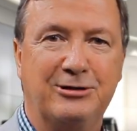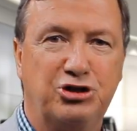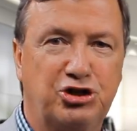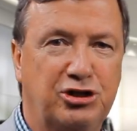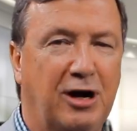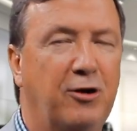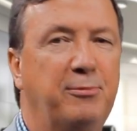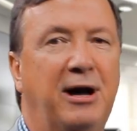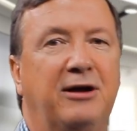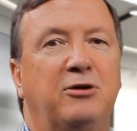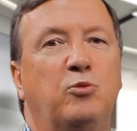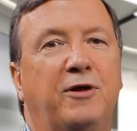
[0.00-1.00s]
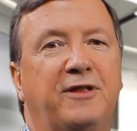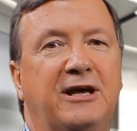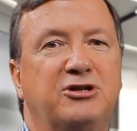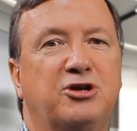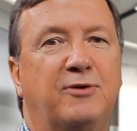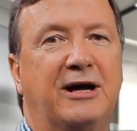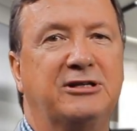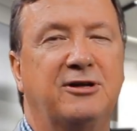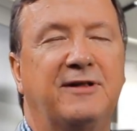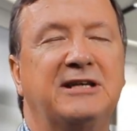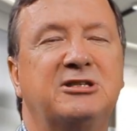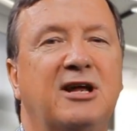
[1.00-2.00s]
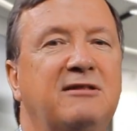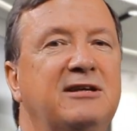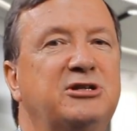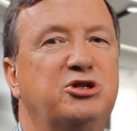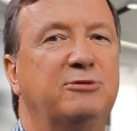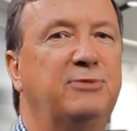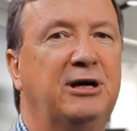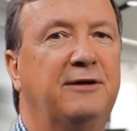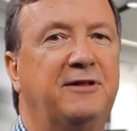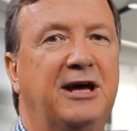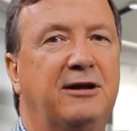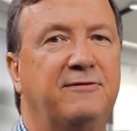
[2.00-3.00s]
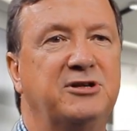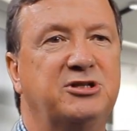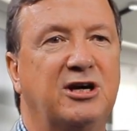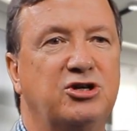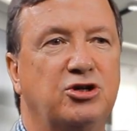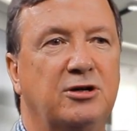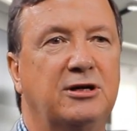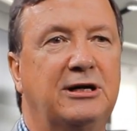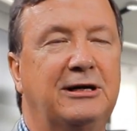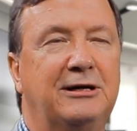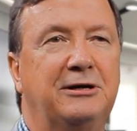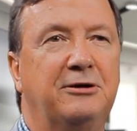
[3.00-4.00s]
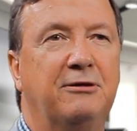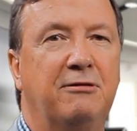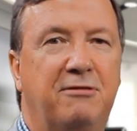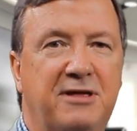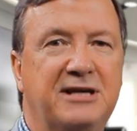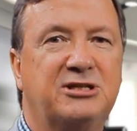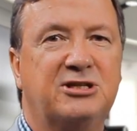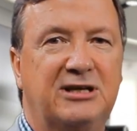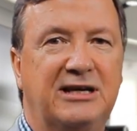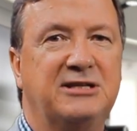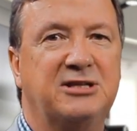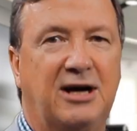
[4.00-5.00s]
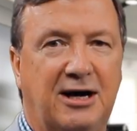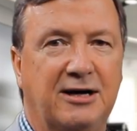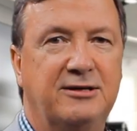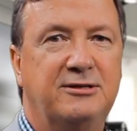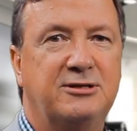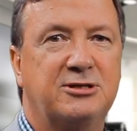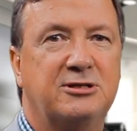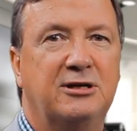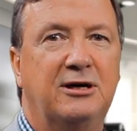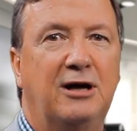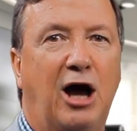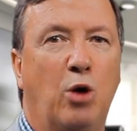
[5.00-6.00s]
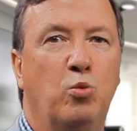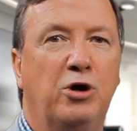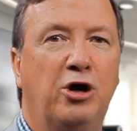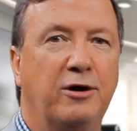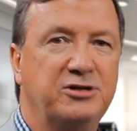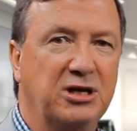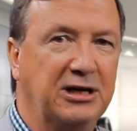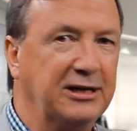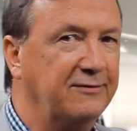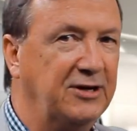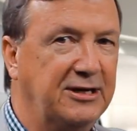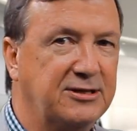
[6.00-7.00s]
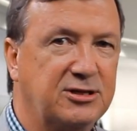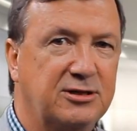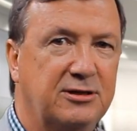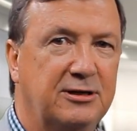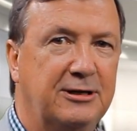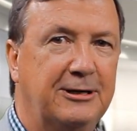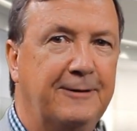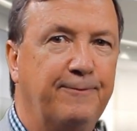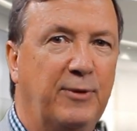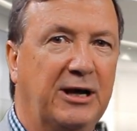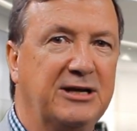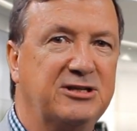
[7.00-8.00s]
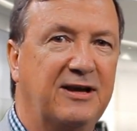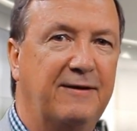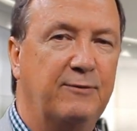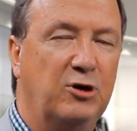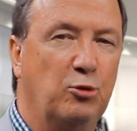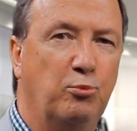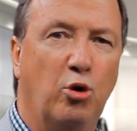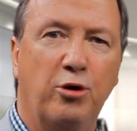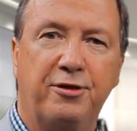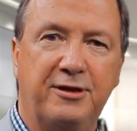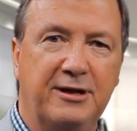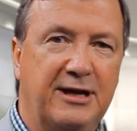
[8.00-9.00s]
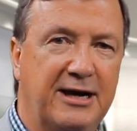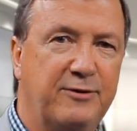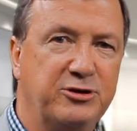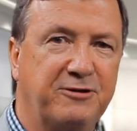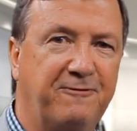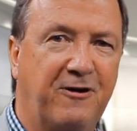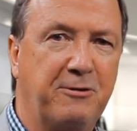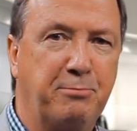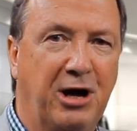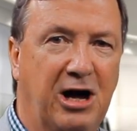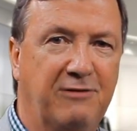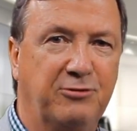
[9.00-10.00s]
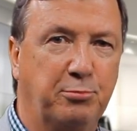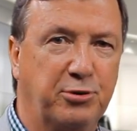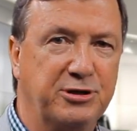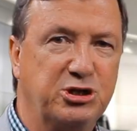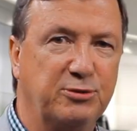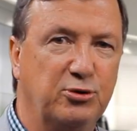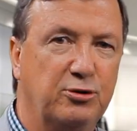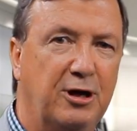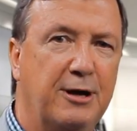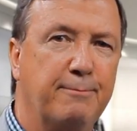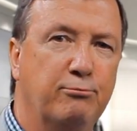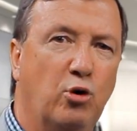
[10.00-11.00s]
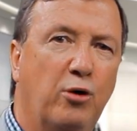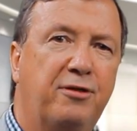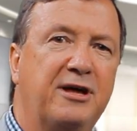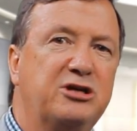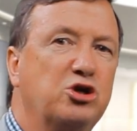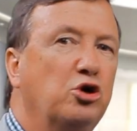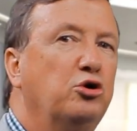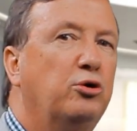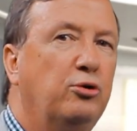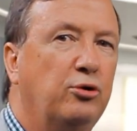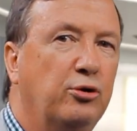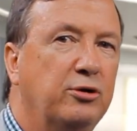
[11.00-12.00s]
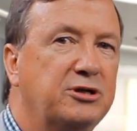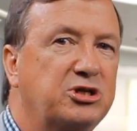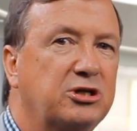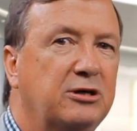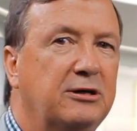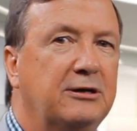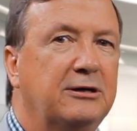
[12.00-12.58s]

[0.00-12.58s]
share about it when they interact. And they said this to me at the end of the session: this is us, and we're going to live it. Because here is a very powerful principle. More things are caught